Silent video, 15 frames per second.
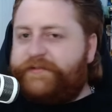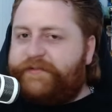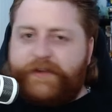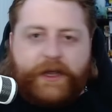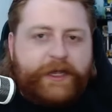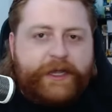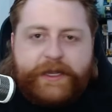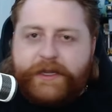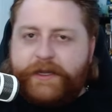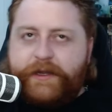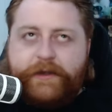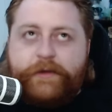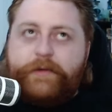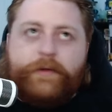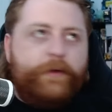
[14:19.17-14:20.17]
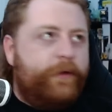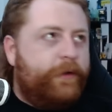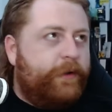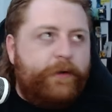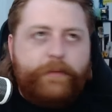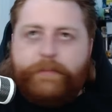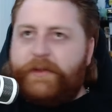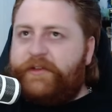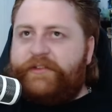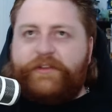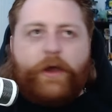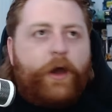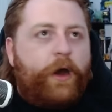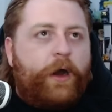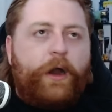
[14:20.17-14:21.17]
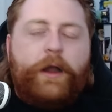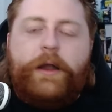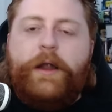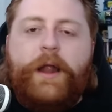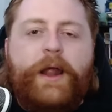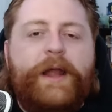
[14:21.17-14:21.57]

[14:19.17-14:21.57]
fucking bizarre.